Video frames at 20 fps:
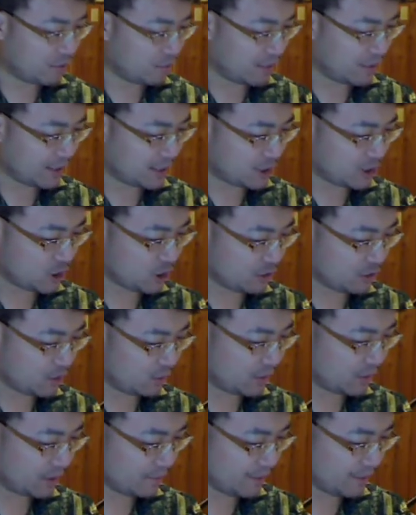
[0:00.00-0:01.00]
Well, I could show you
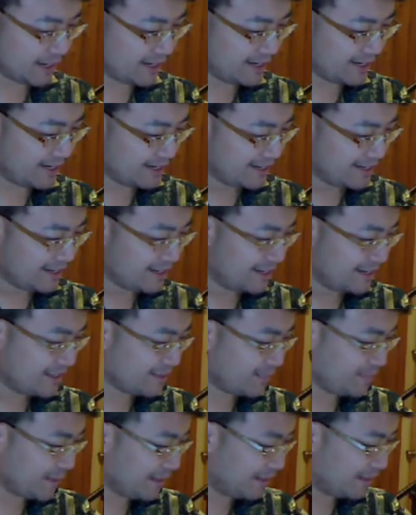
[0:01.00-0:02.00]
it's
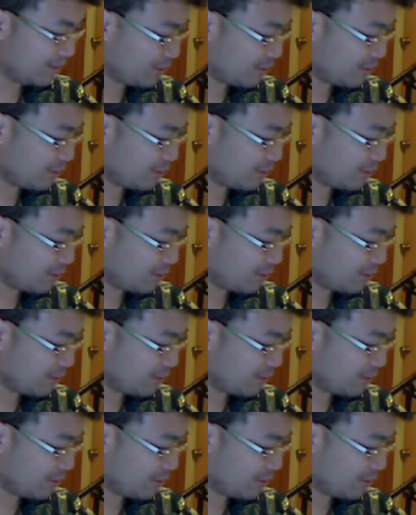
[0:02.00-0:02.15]
my little